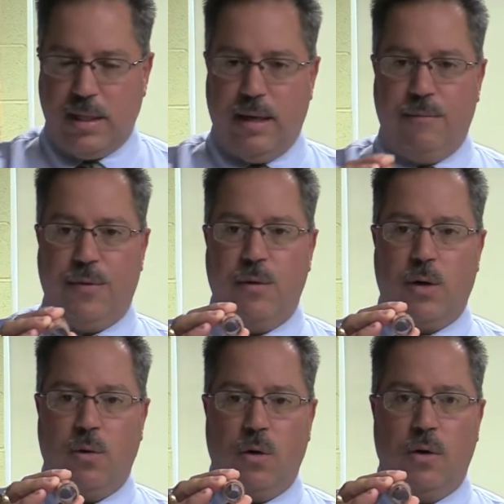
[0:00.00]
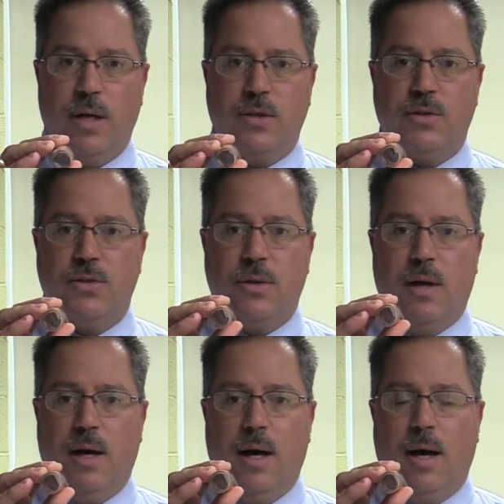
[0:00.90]
have 3/4 inch
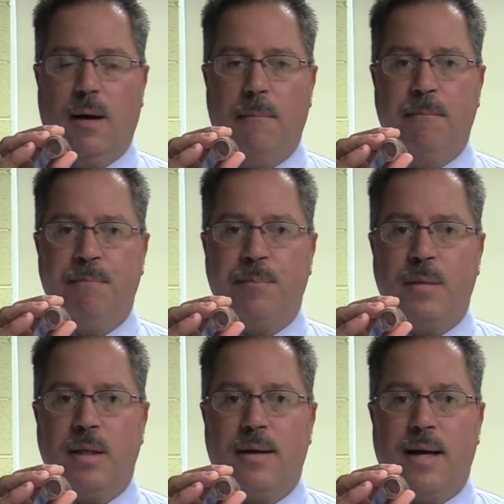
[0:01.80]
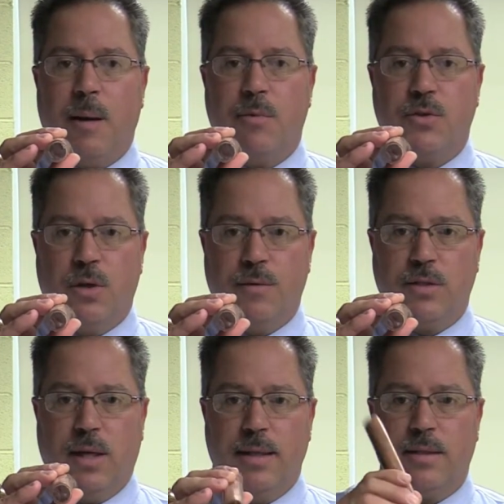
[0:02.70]
copper
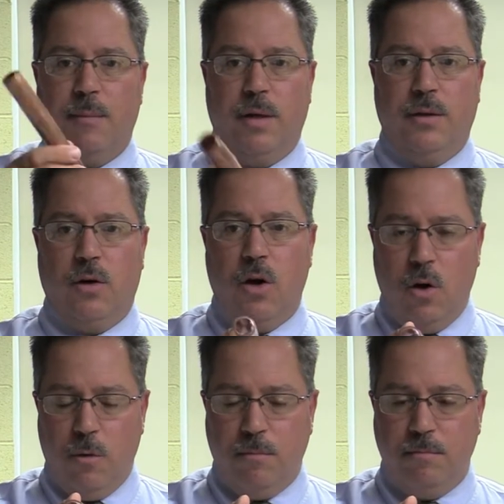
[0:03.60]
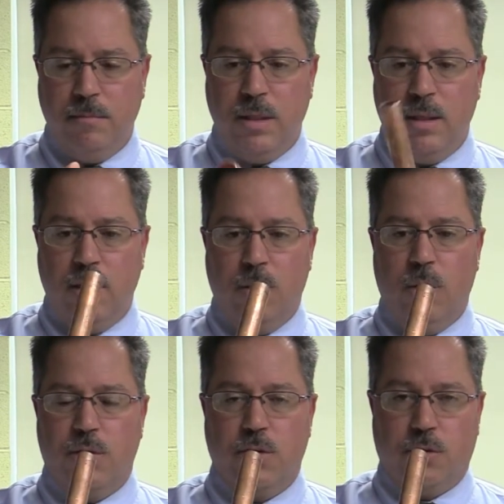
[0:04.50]
service lines coming in their home,
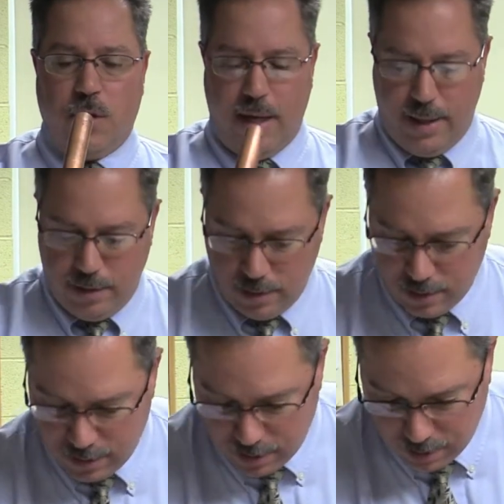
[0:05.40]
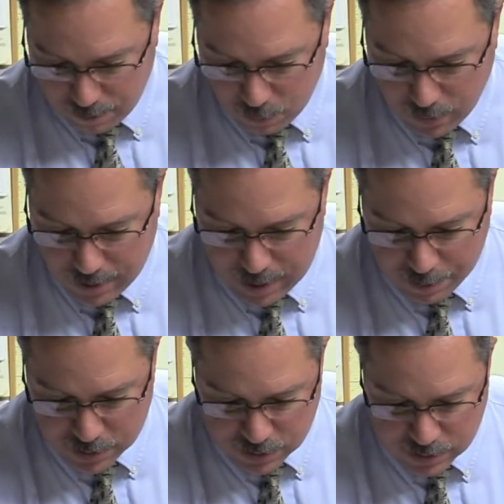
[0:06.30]
which is great. What
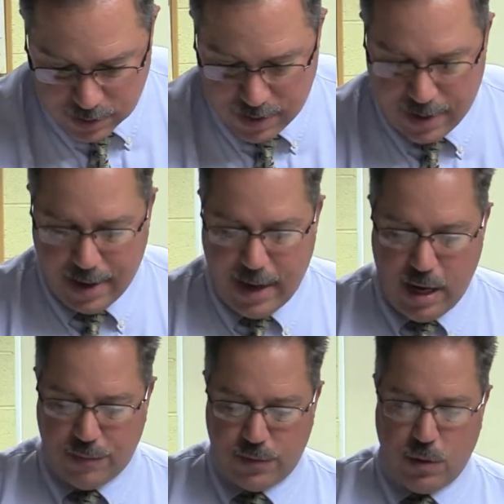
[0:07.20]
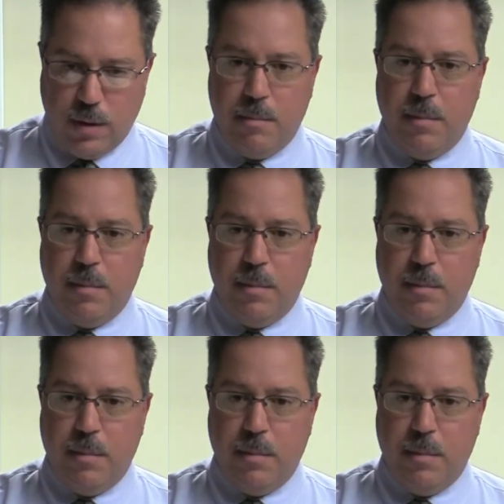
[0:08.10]
happens after the